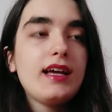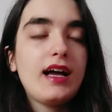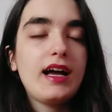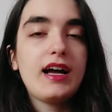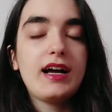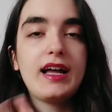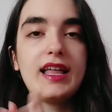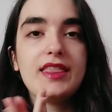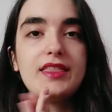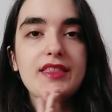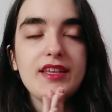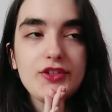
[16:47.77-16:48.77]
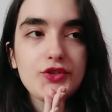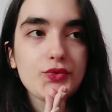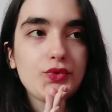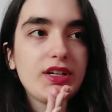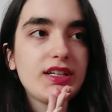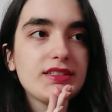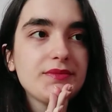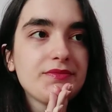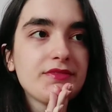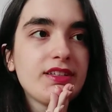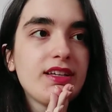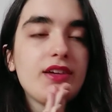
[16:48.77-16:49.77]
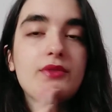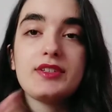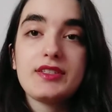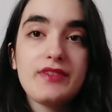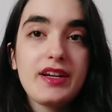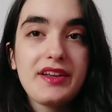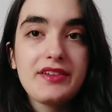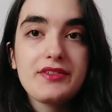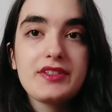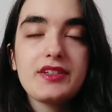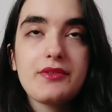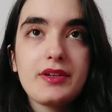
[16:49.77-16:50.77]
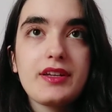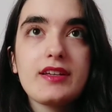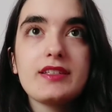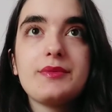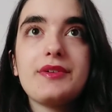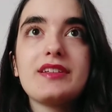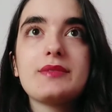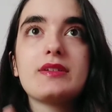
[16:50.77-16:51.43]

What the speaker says: And this one was a very interesting reading experience,